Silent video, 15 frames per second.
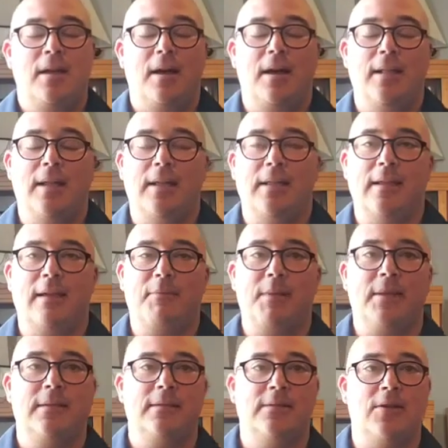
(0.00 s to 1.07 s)
lately I've
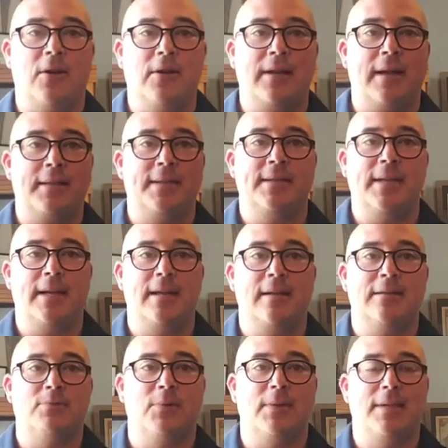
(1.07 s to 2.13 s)
been starting out the
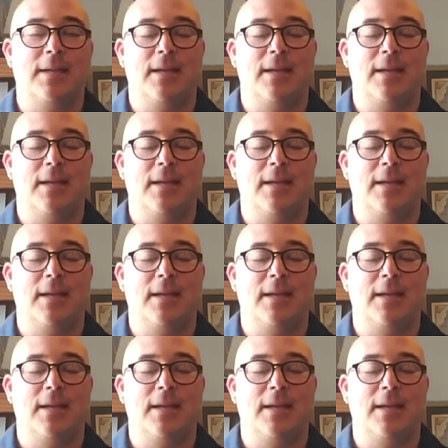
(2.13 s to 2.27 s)
days with